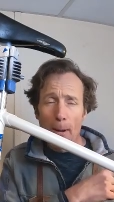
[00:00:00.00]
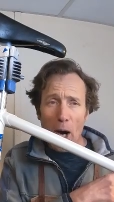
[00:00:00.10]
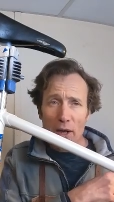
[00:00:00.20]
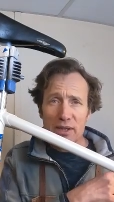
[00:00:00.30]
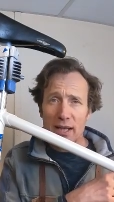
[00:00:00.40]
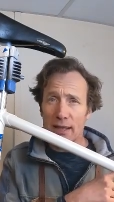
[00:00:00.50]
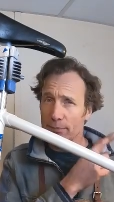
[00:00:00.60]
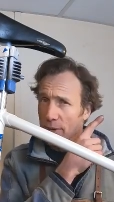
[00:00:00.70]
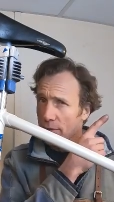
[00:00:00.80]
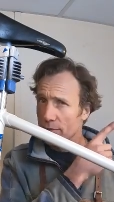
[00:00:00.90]
Bar
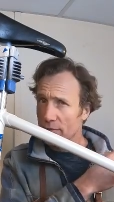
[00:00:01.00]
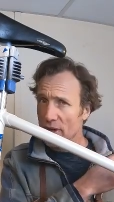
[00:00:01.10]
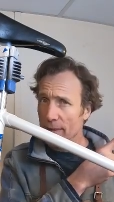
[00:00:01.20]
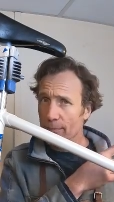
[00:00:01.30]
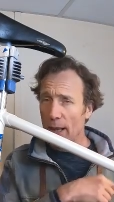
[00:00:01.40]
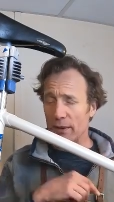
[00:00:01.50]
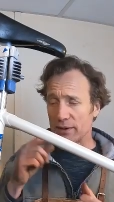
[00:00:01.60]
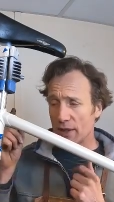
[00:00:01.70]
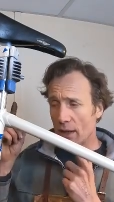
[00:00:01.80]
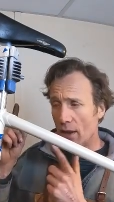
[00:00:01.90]
tape,
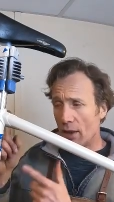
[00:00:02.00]
£10.